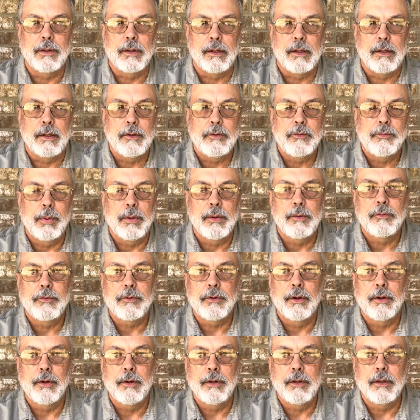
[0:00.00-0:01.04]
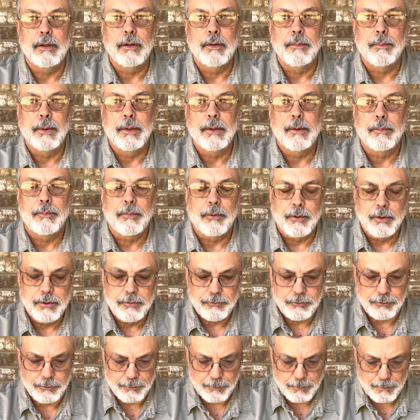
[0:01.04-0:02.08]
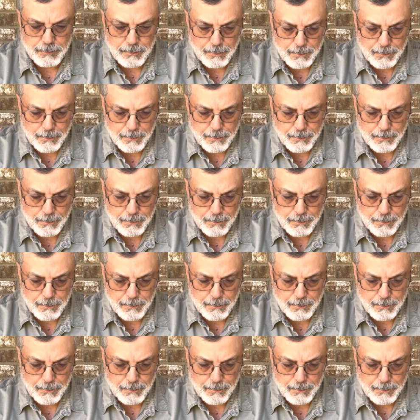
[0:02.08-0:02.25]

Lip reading: and he's been studying to be a preacher.